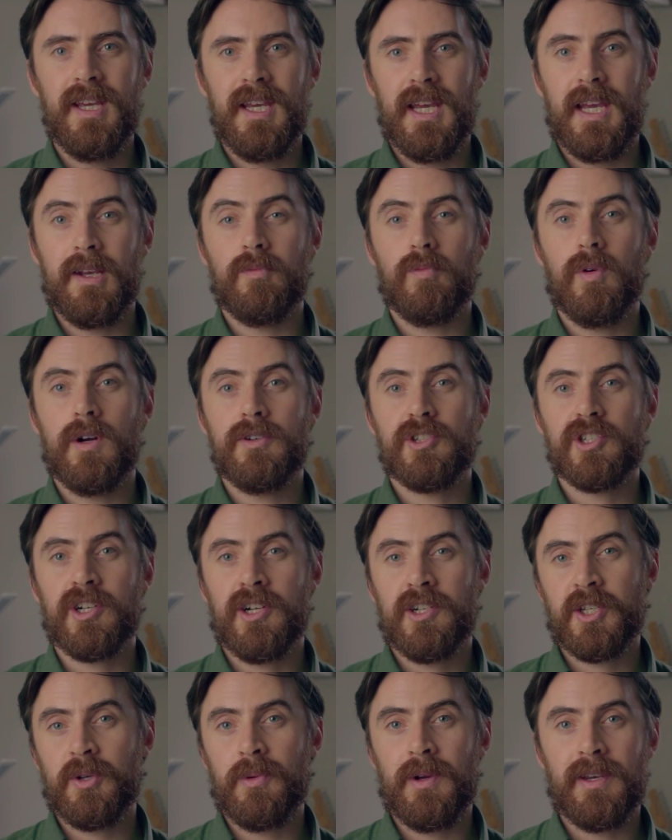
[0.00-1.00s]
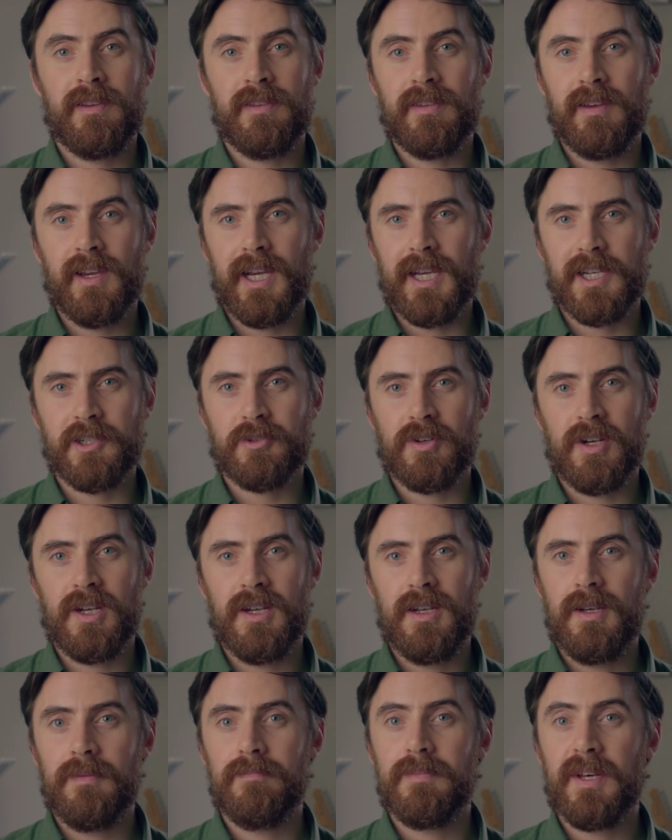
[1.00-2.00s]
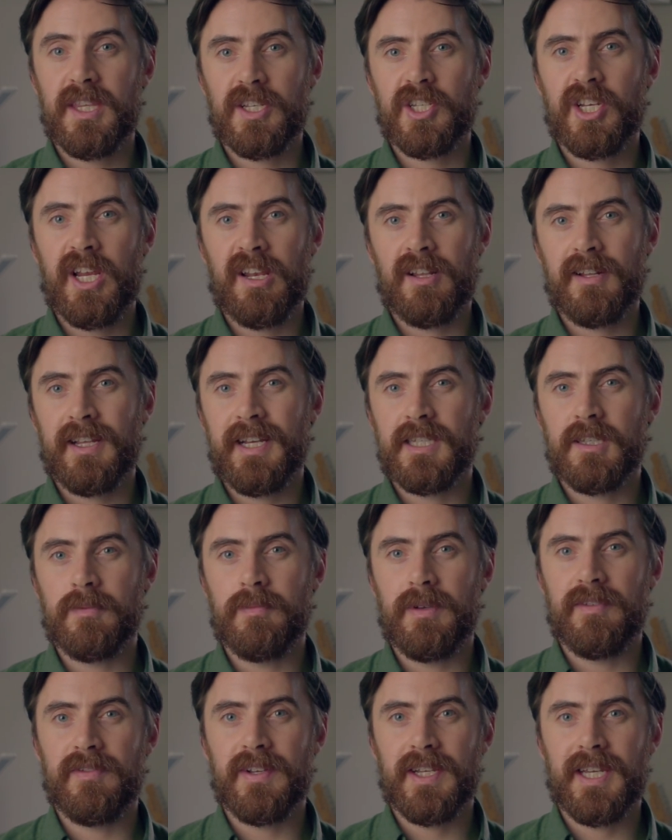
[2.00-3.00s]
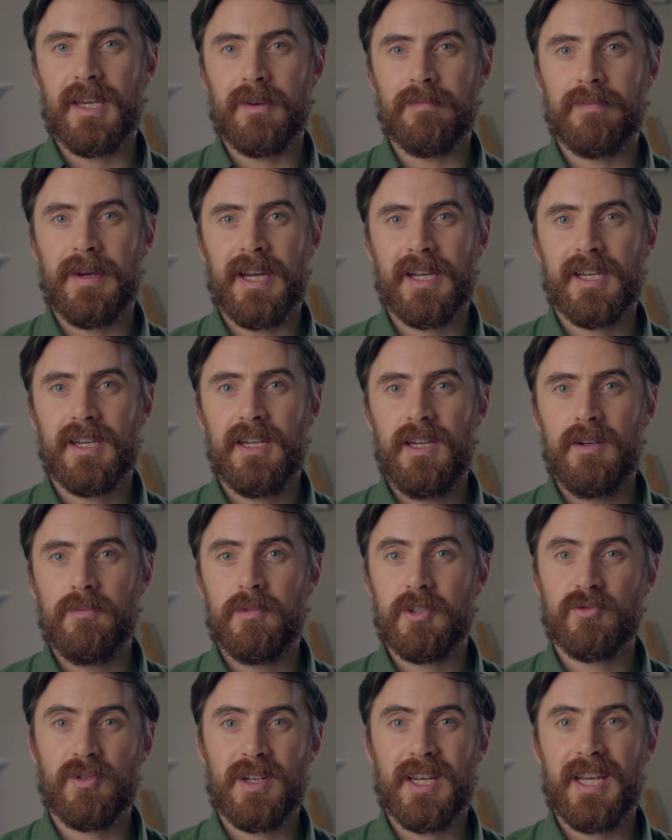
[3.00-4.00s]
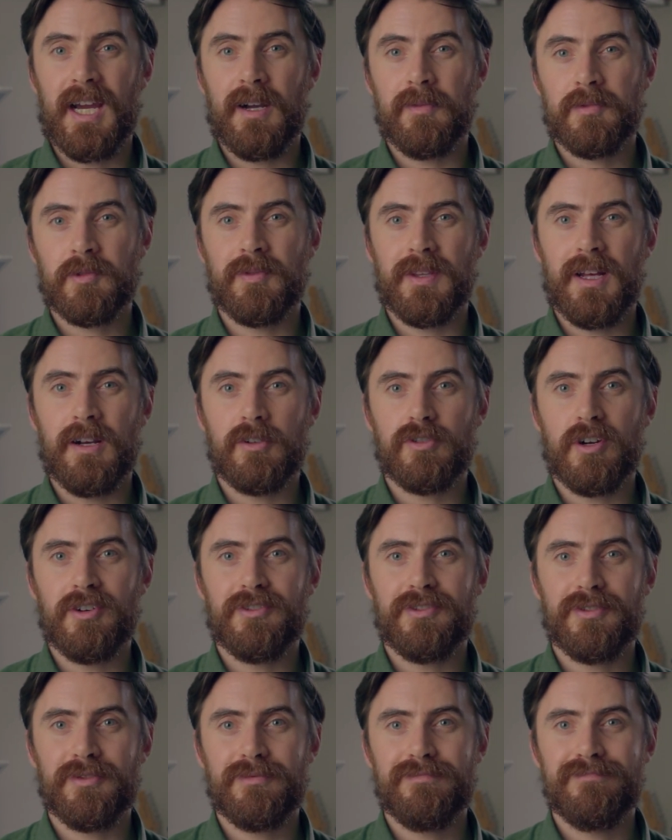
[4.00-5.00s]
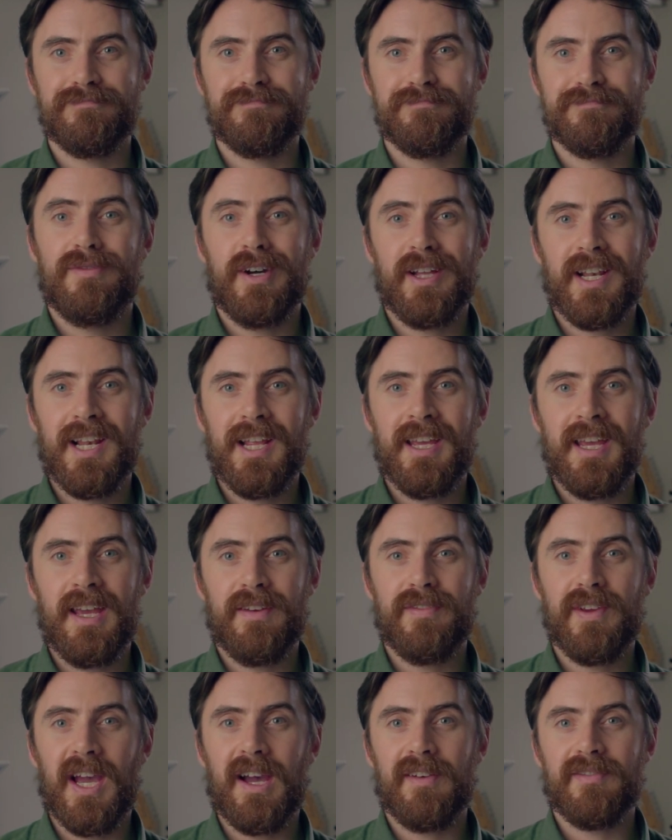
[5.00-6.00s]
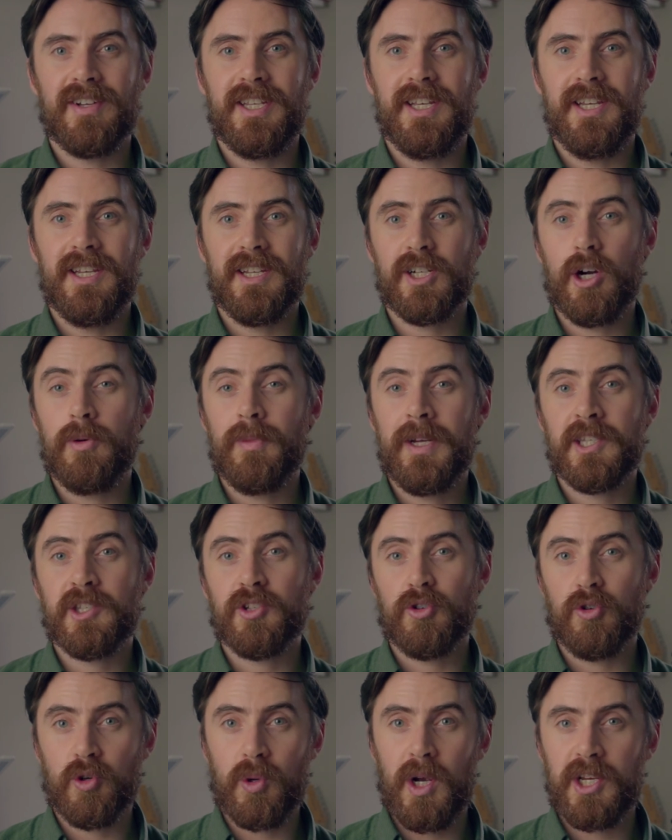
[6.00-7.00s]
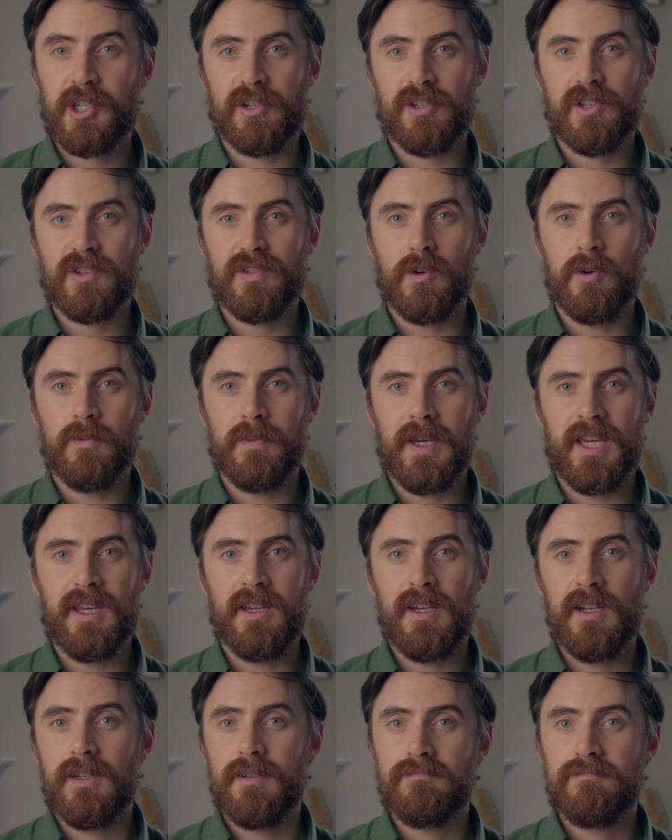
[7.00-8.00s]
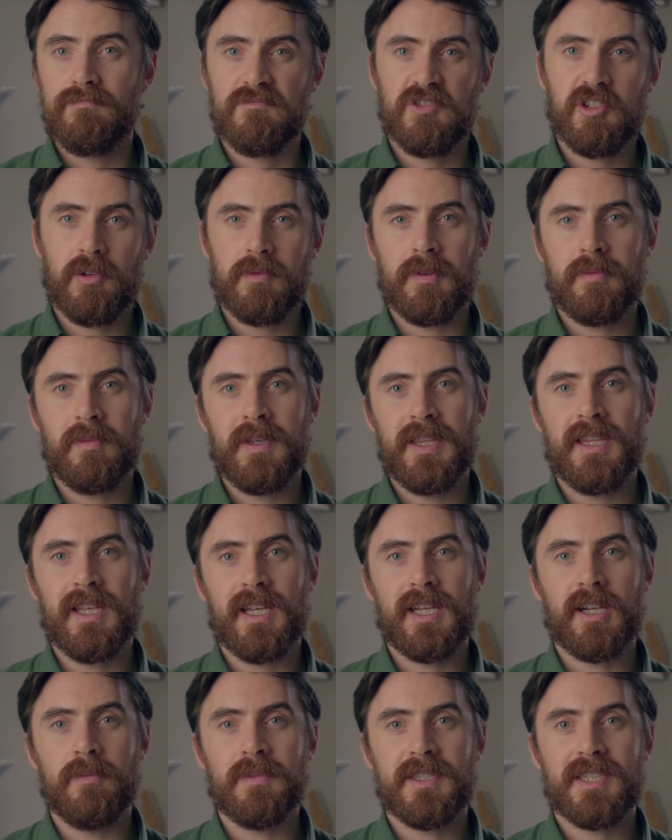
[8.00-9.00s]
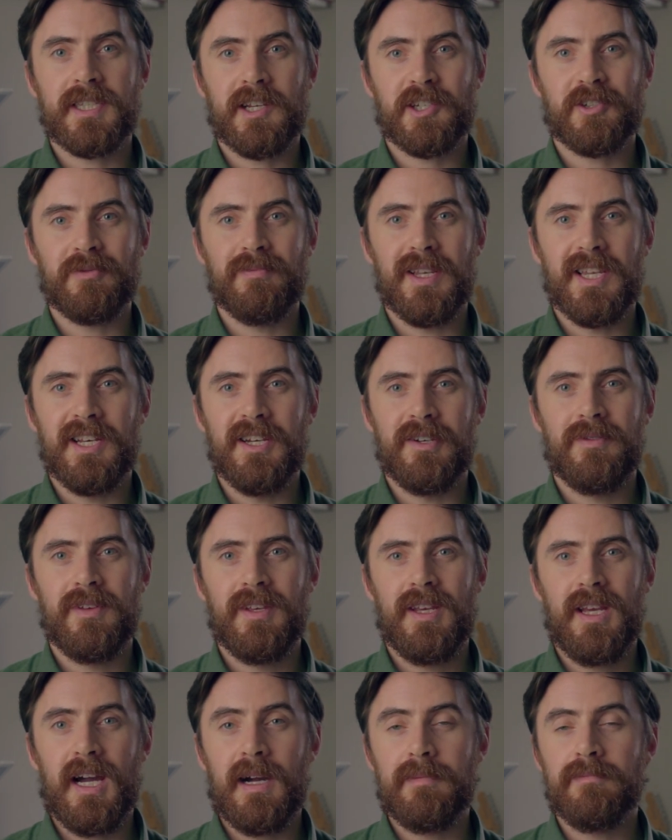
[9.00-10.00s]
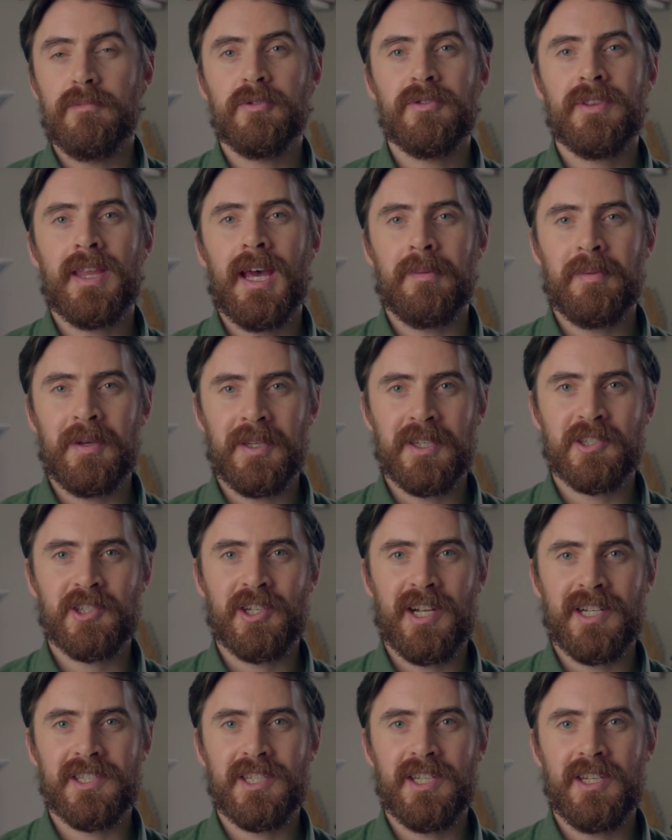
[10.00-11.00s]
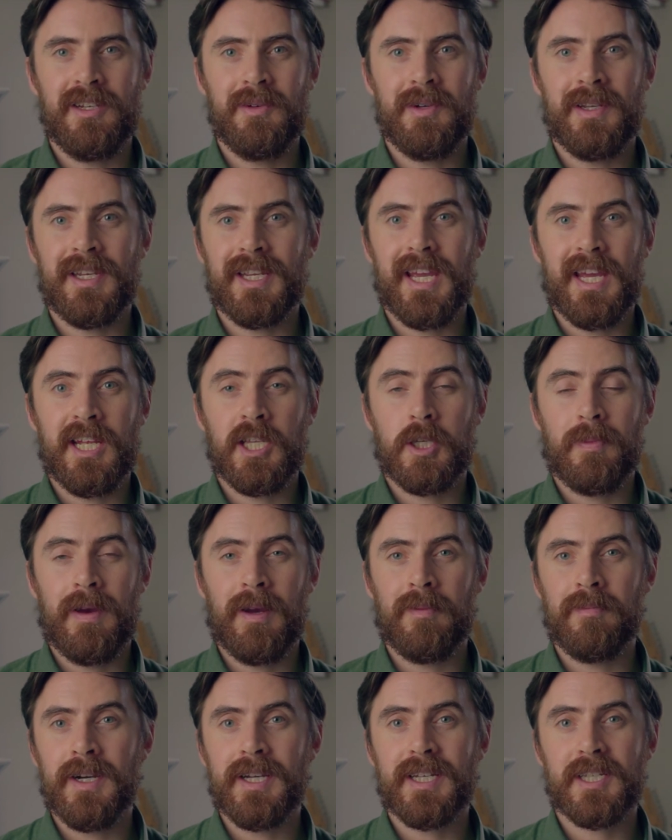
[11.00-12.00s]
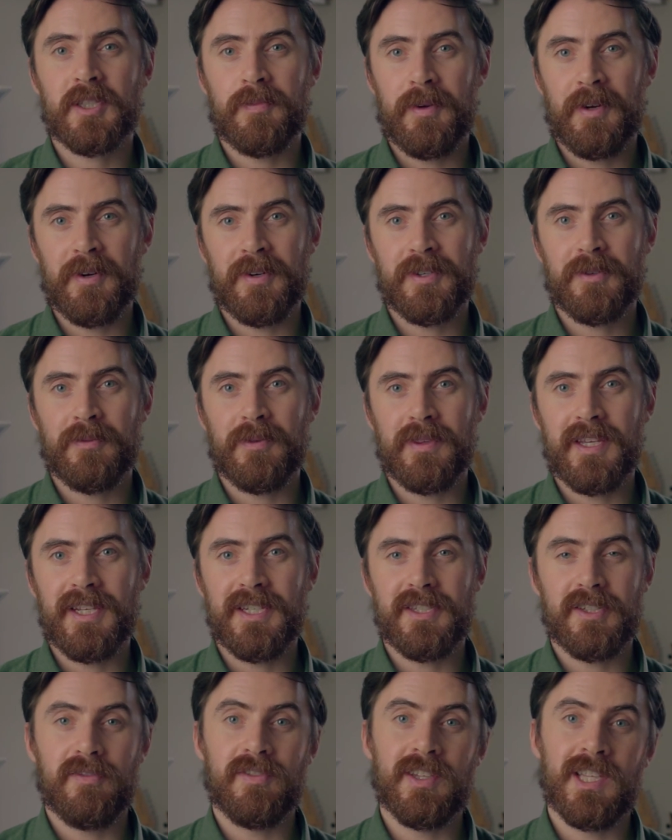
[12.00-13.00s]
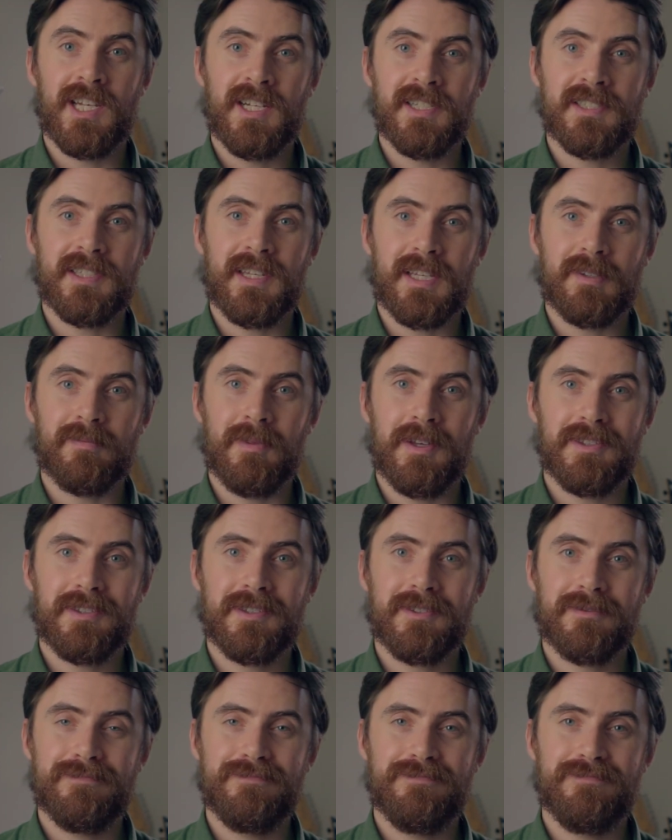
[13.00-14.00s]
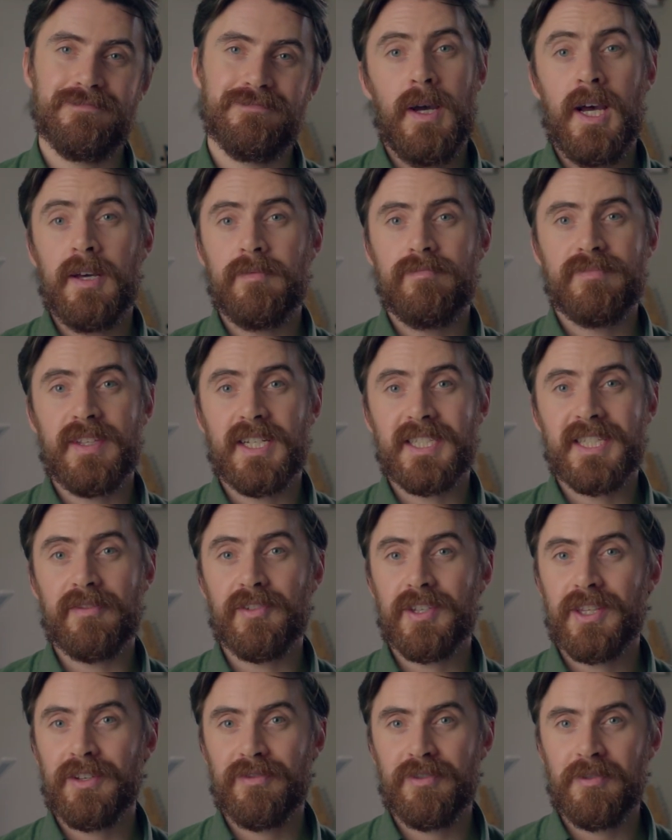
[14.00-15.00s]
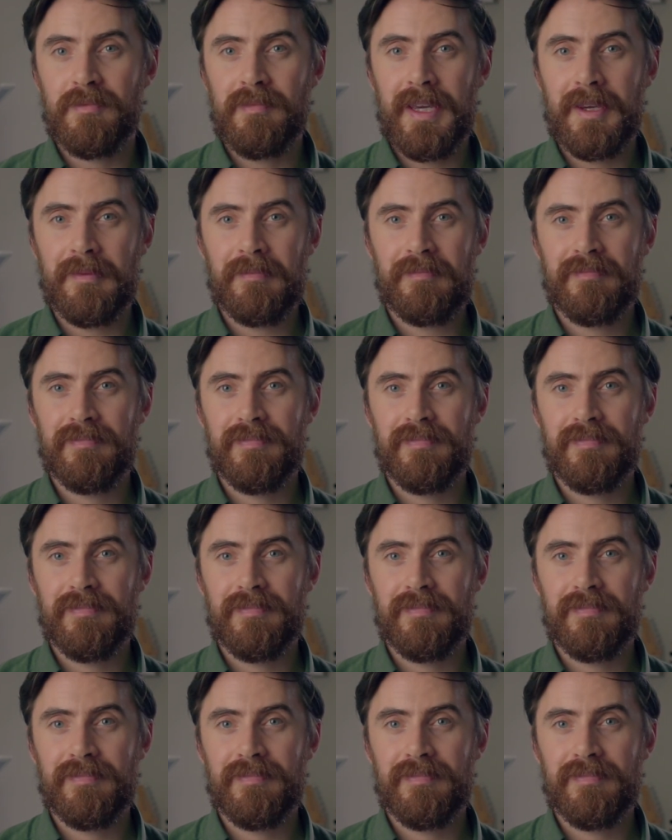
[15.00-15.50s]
It won't charge you anything extra, but the channel gets a bit of a kickback, which really helps with our growth. Finally, if you have any comments or questions for me, drop them in the comment section below. I'm more than happy to chat to you and engage about my experience with these over the last 6 months. But that's everything from me.